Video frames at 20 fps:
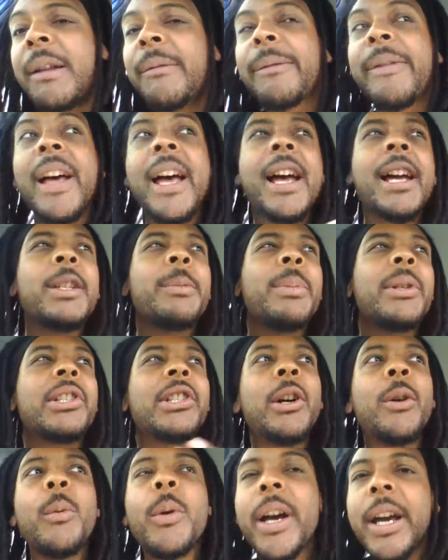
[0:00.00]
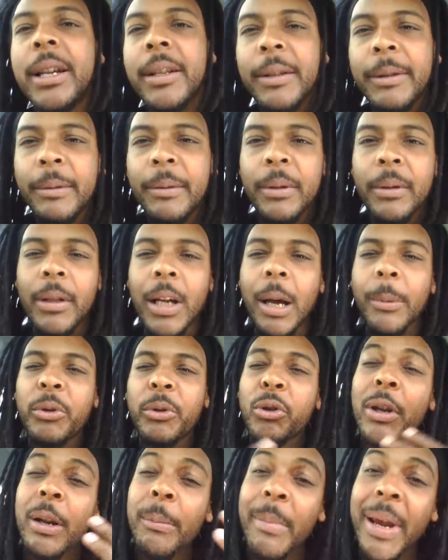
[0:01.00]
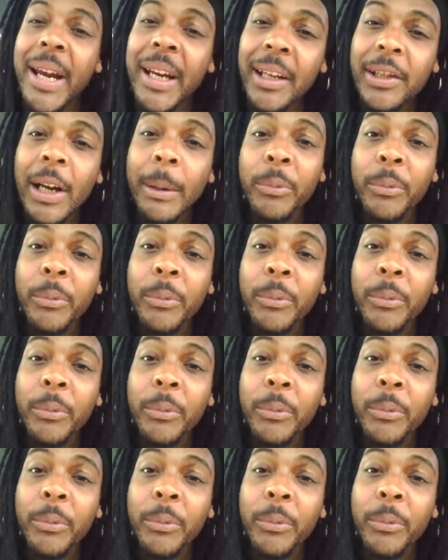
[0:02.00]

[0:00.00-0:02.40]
that fast, but so what? I'm trying to make it.